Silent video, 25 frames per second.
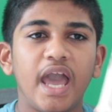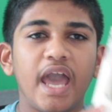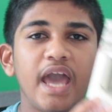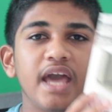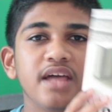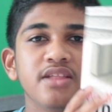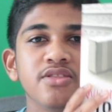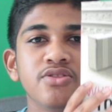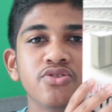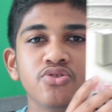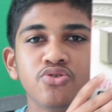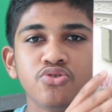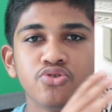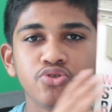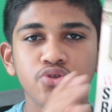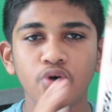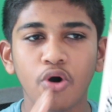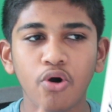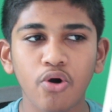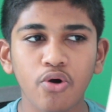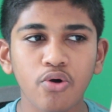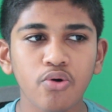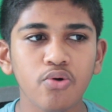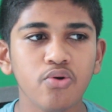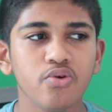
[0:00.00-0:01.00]
And
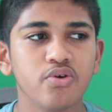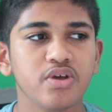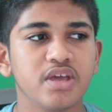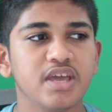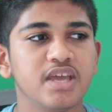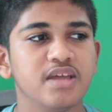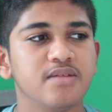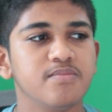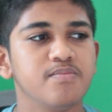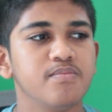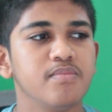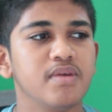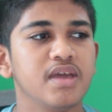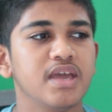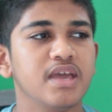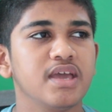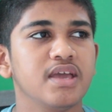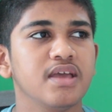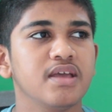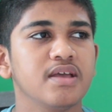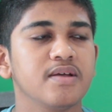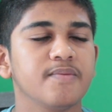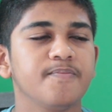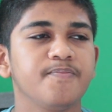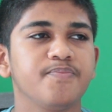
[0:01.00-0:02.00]
though
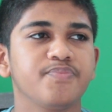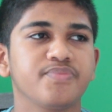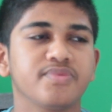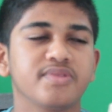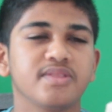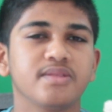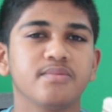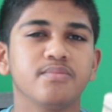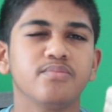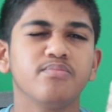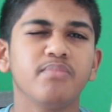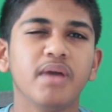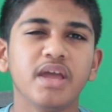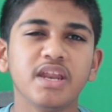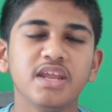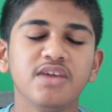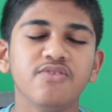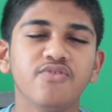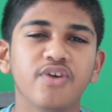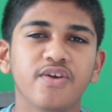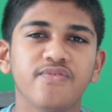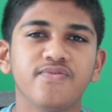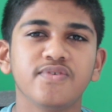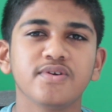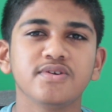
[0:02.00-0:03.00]

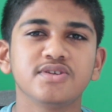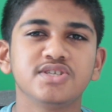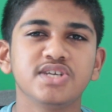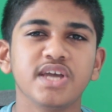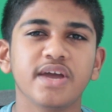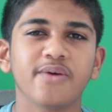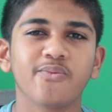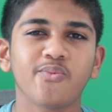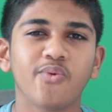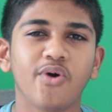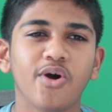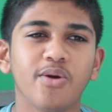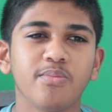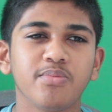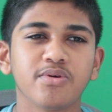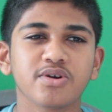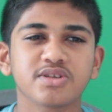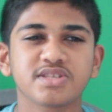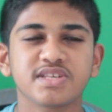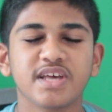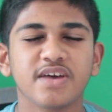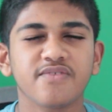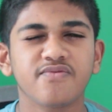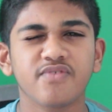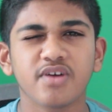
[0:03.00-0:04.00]
many refugee and war
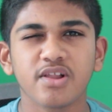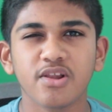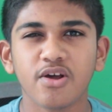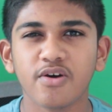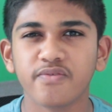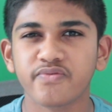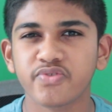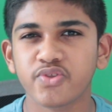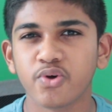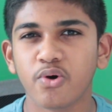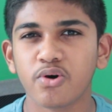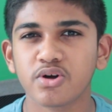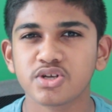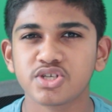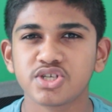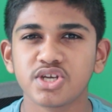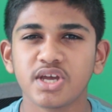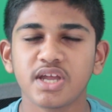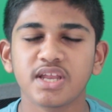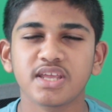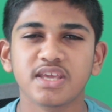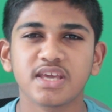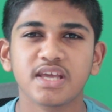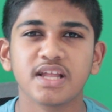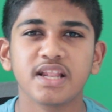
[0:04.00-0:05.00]
books have a lot of torture
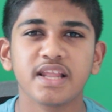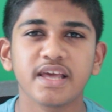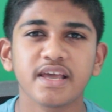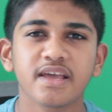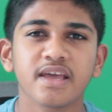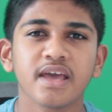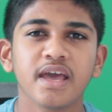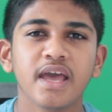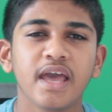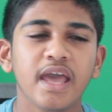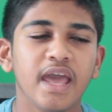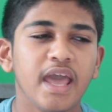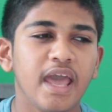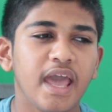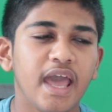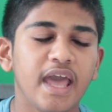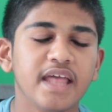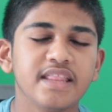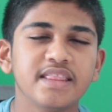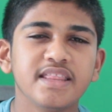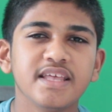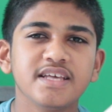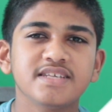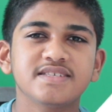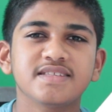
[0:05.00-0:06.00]
and killing,
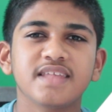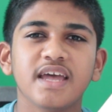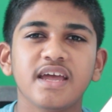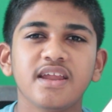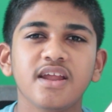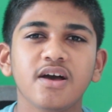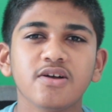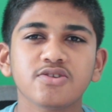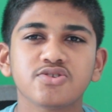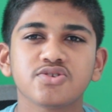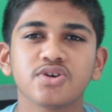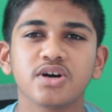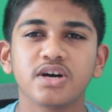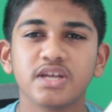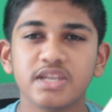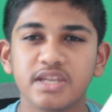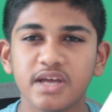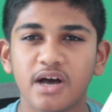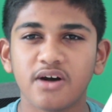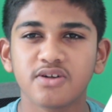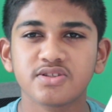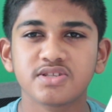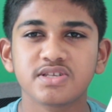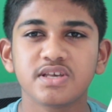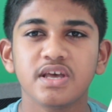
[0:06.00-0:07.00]
and they stand out to
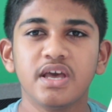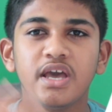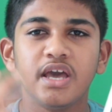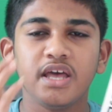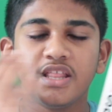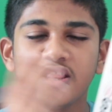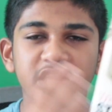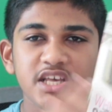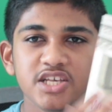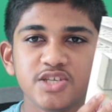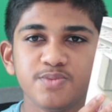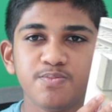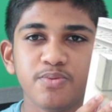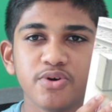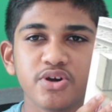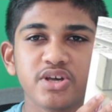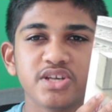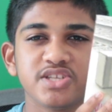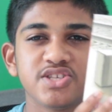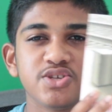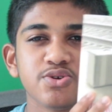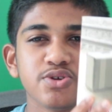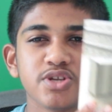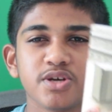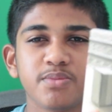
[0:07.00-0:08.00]
adults, this book
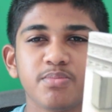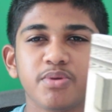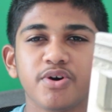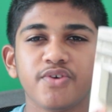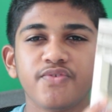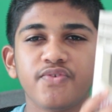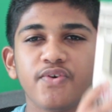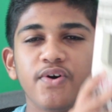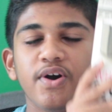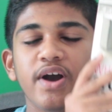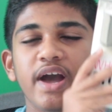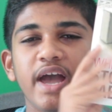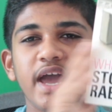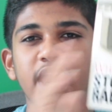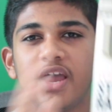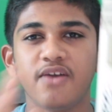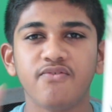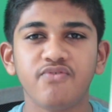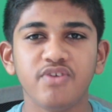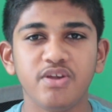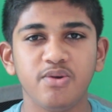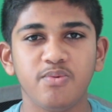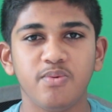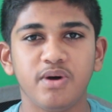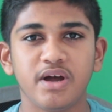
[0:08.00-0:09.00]
is suitable for
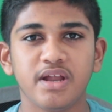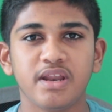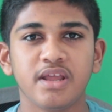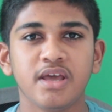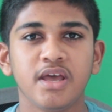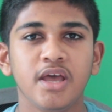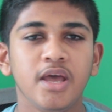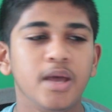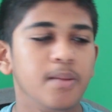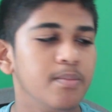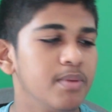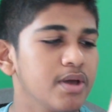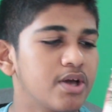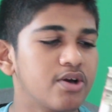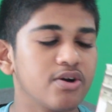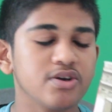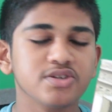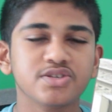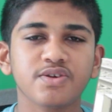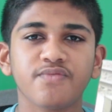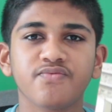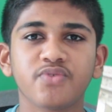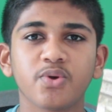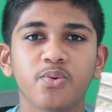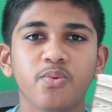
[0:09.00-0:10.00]
everyone
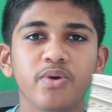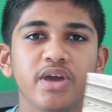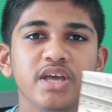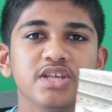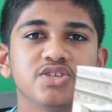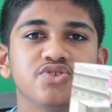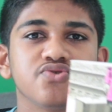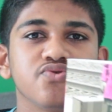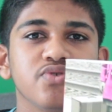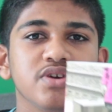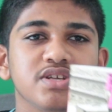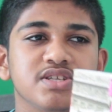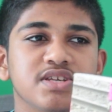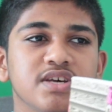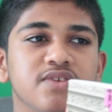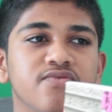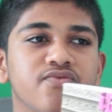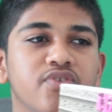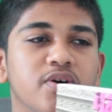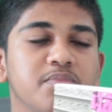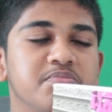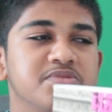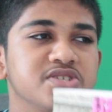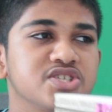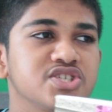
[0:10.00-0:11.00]
because of the way it's written
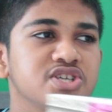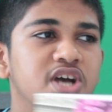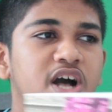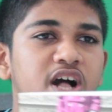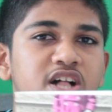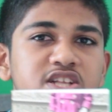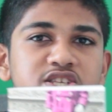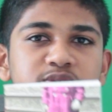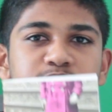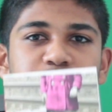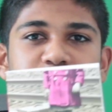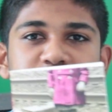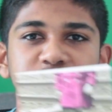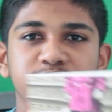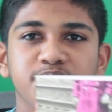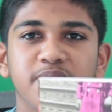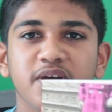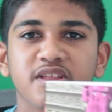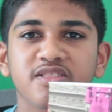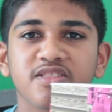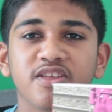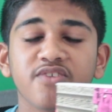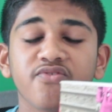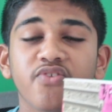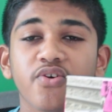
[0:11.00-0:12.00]
from a child's
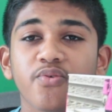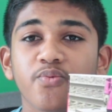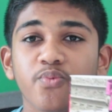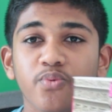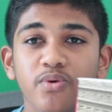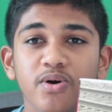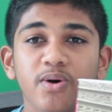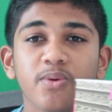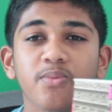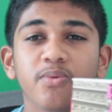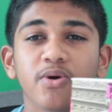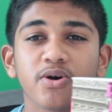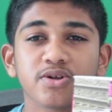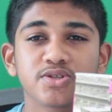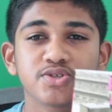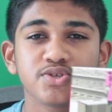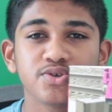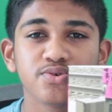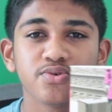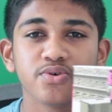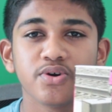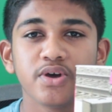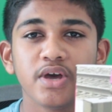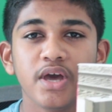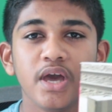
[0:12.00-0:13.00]
perspective of World War
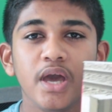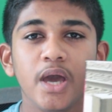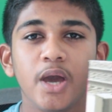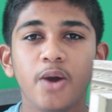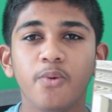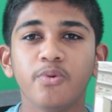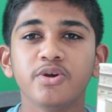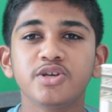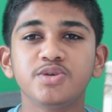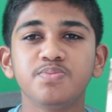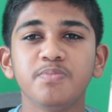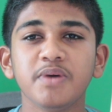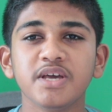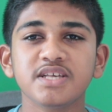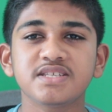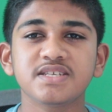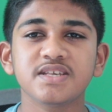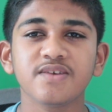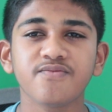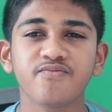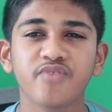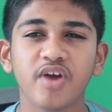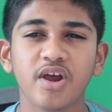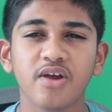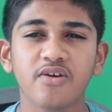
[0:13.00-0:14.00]
II, which makes
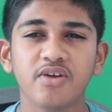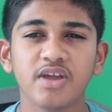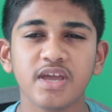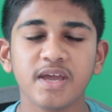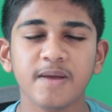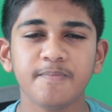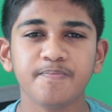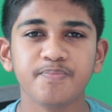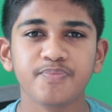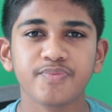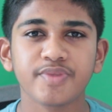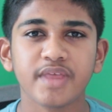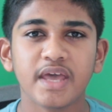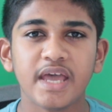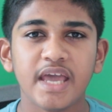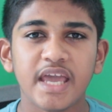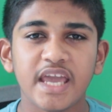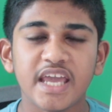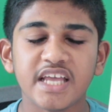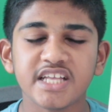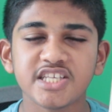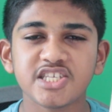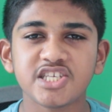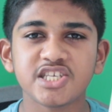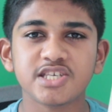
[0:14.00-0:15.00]
it very
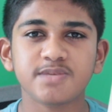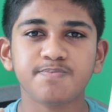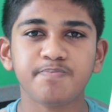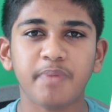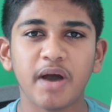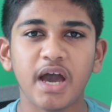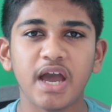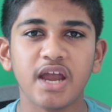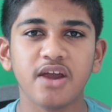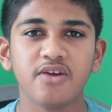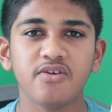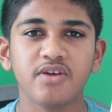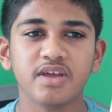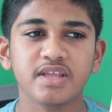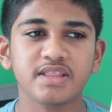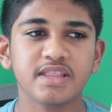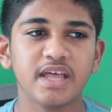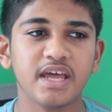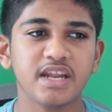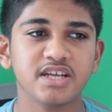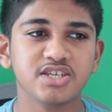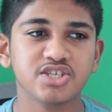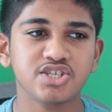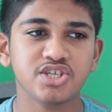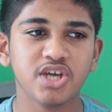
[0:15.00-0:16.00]
inspiring
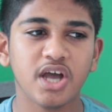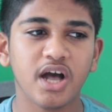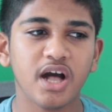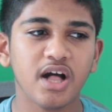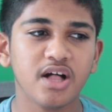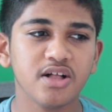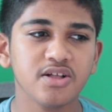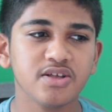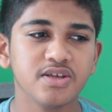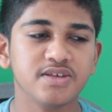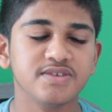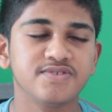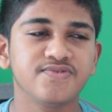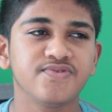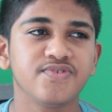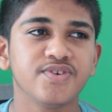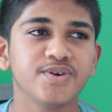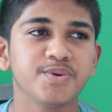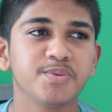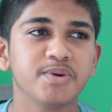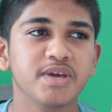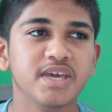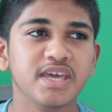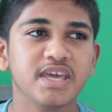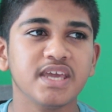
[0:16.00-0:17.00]
that a child is
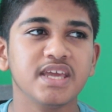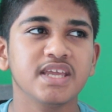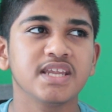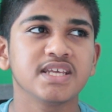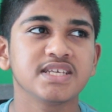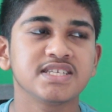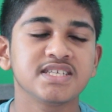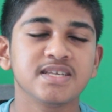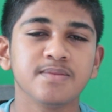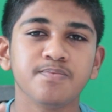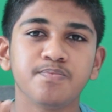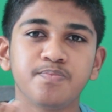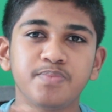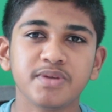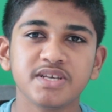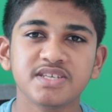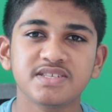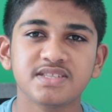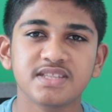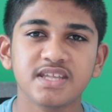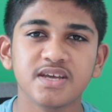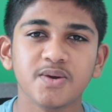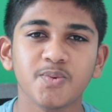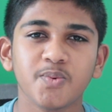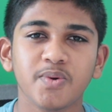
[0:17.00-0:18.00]
viewing it in a
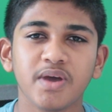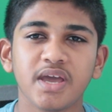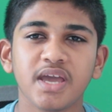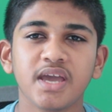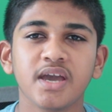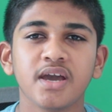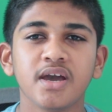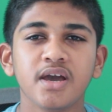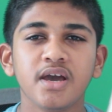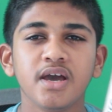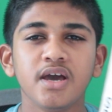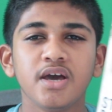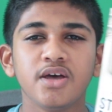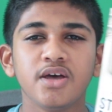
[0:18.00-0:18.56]
simplistic way.